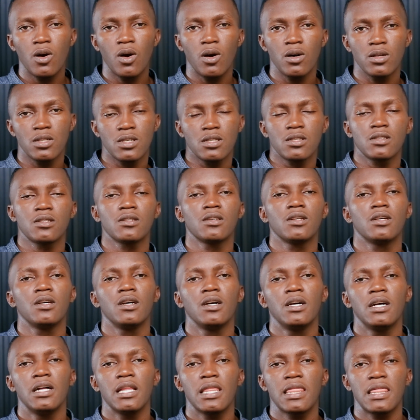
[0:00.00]
cause
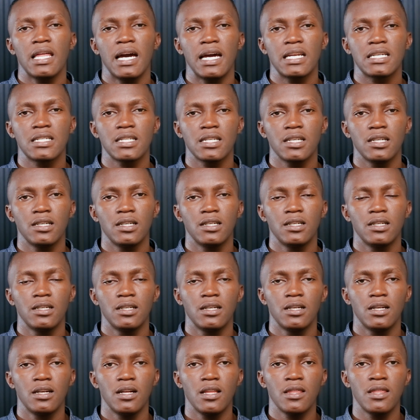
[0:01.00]
that
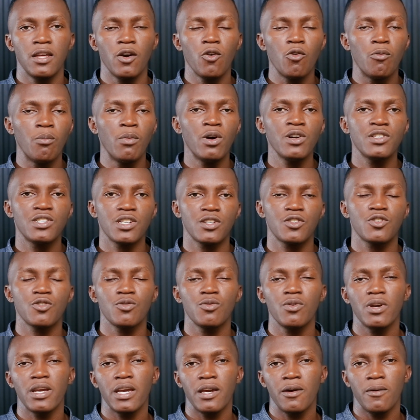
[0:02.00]
the Umoja
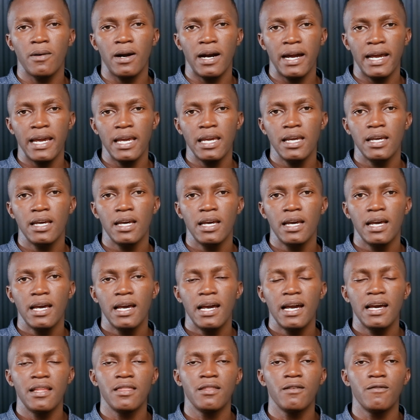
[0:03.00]
2 AY
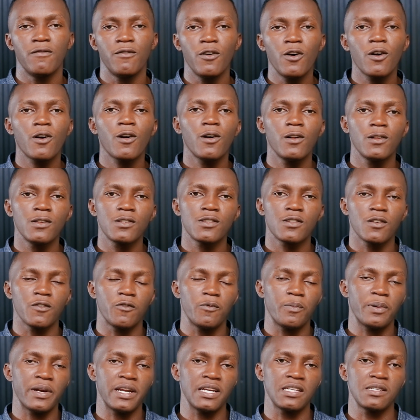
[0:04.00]
and the vocals
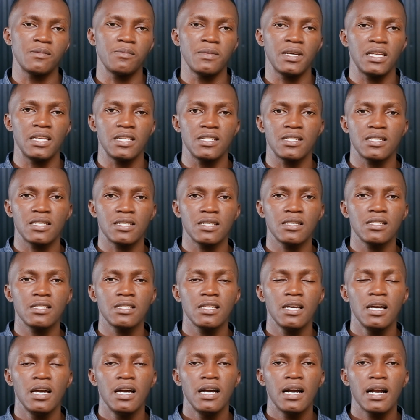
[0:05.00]
of praise
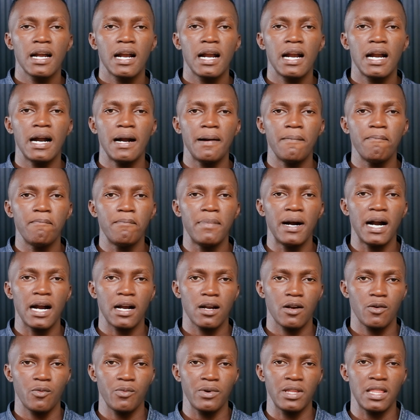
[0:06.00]
ministers come
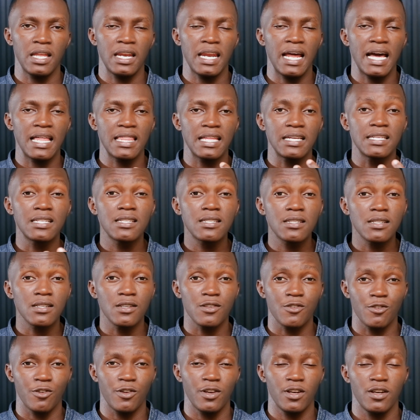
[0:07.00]
back with another
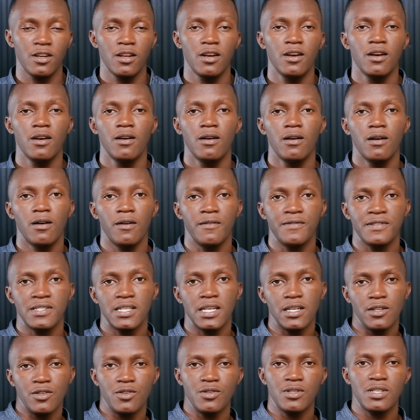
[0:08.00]
season of
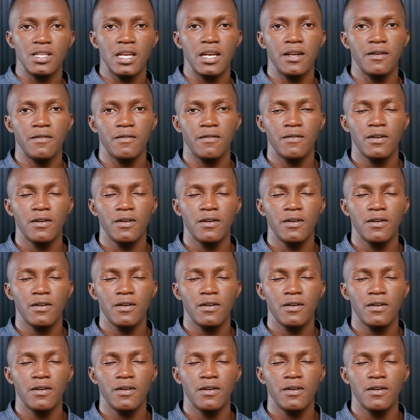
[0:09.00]
Sing to Sing.